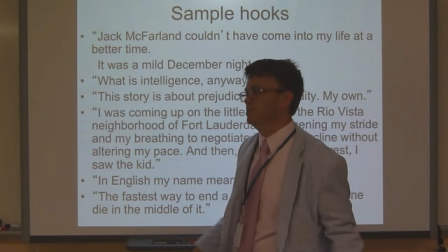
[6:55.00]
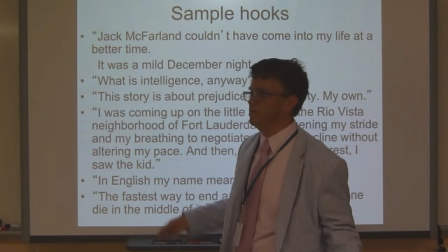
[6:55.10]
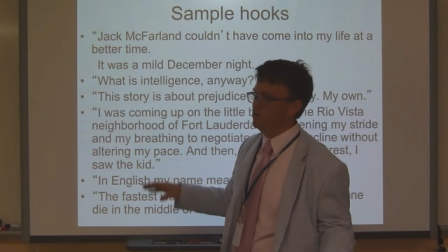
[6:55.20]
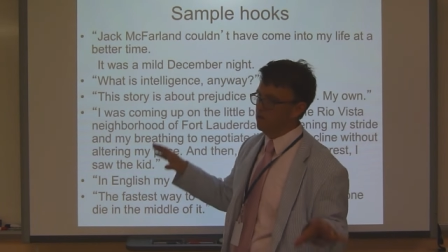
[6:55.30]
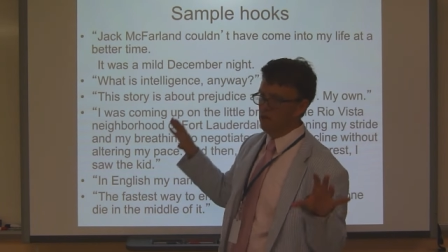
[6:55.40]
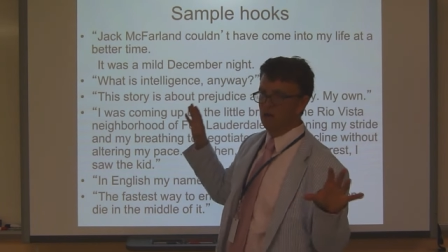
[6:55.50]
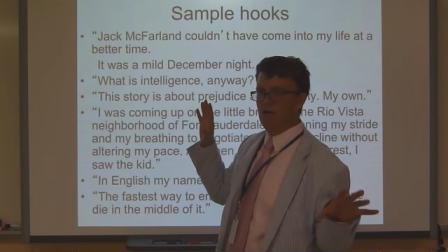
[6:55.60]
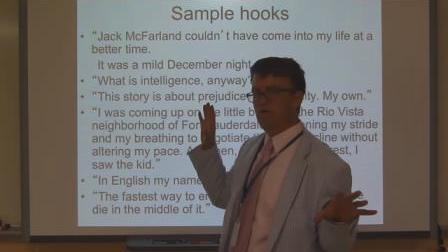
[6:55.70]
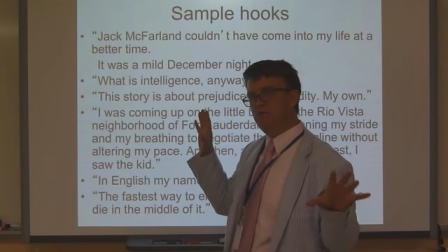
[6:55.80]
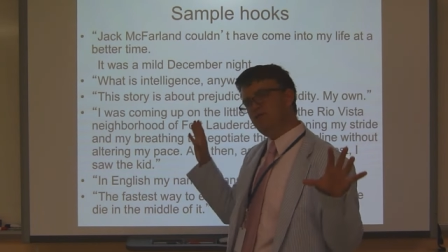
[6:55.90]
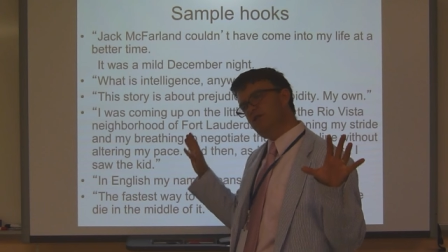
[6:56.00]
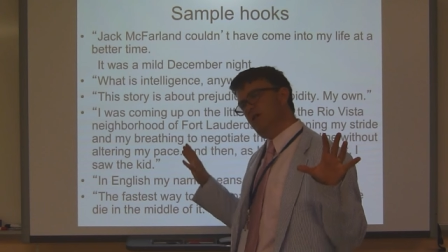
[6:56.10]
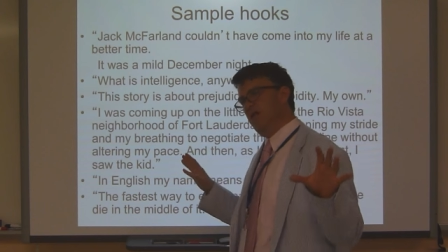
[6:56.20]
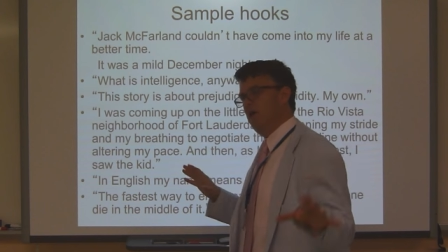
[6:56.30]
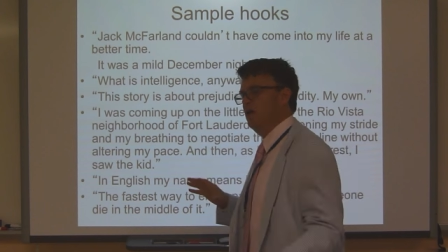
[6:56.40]
and, you know,
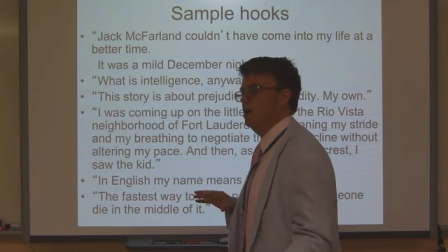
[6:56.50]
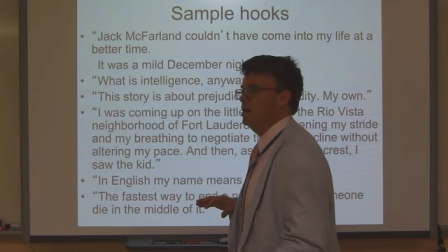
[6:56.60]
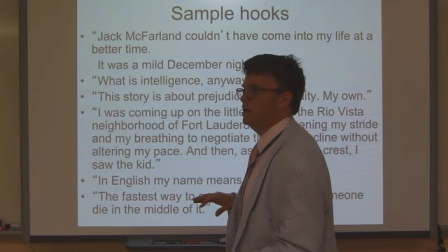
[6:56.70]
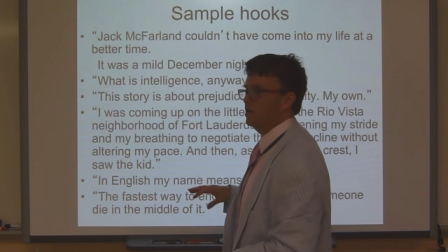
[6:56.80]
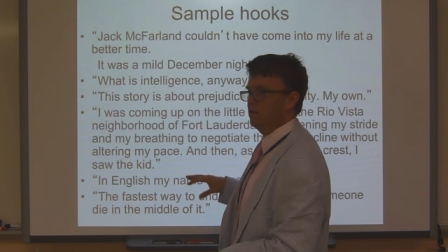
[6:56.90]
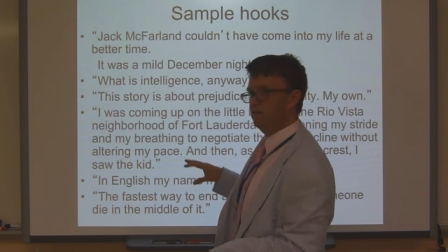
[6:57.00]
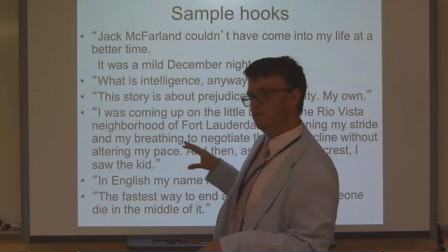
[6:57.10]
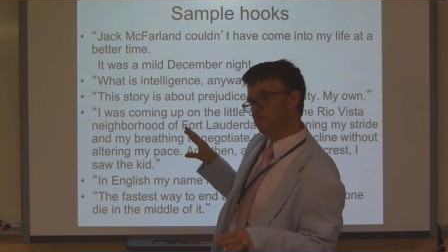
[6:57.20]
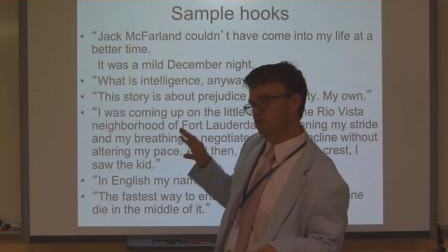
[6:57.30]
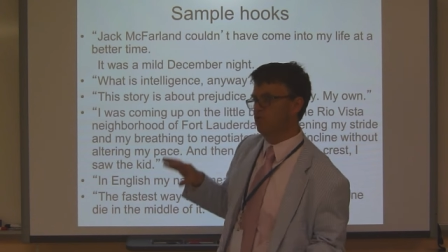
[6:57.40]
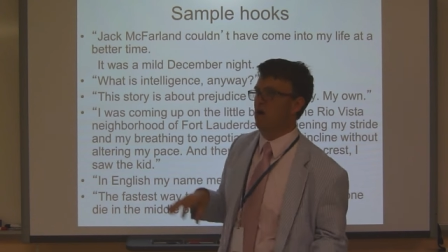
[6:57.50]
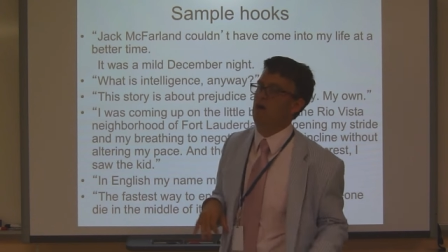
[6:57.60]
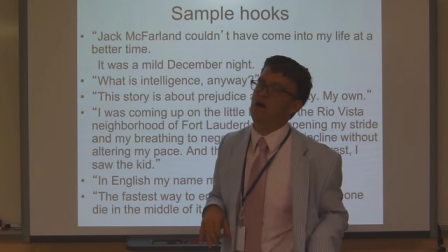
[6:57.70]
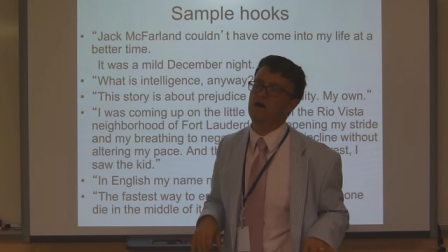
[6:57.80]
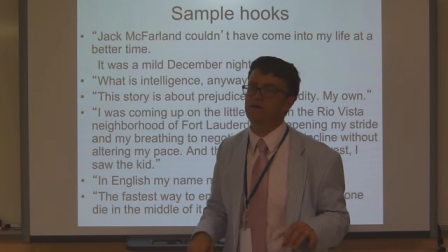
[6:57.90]
chilling and doing some
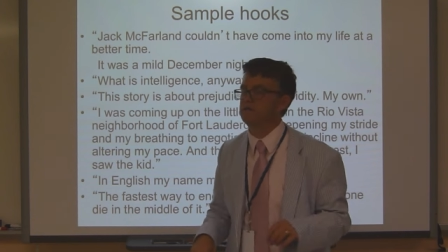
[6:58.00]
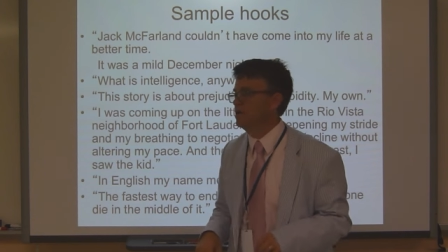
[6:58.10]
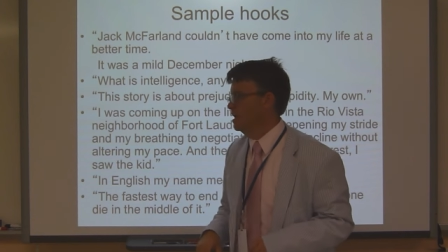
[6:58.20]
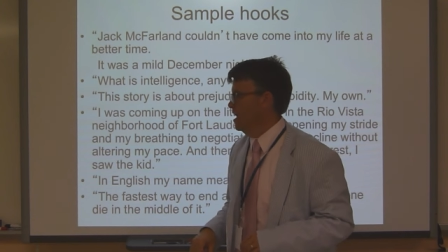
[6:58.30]
drugs,